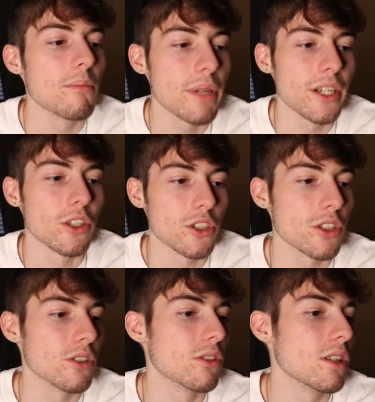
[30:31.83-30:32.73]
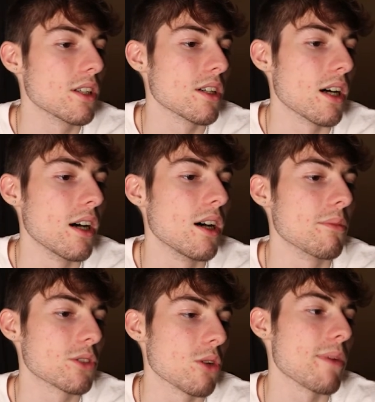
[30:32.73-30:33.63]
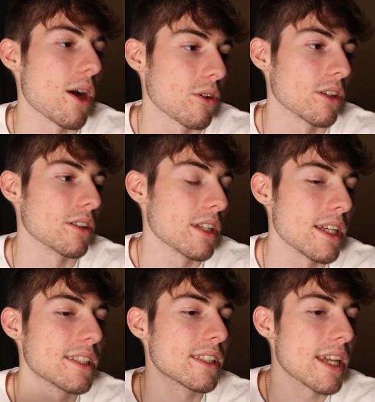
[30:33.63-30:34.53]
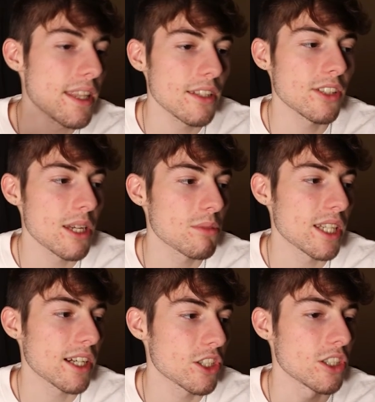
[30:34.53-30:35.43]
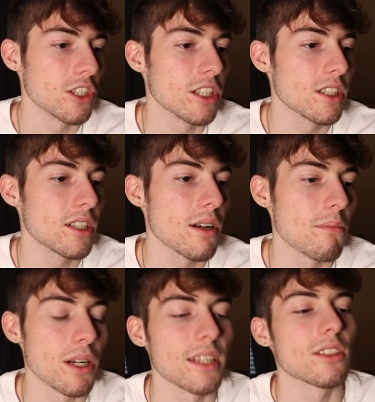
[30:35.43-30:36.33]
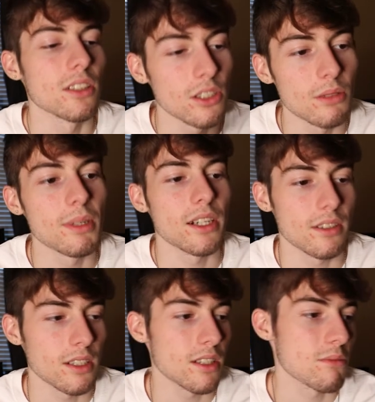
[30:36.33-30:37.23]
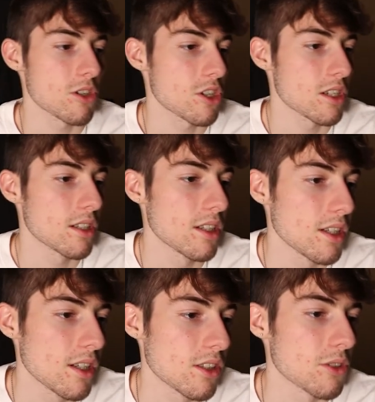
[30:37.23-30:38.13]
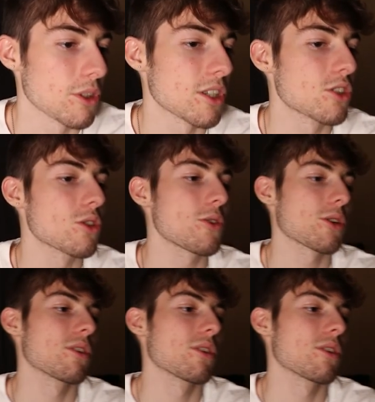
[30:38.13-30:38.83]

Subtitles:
Bigger too. So Mauer is in the same section, good, but it's a little better than D Machine. So we're gonna do a quick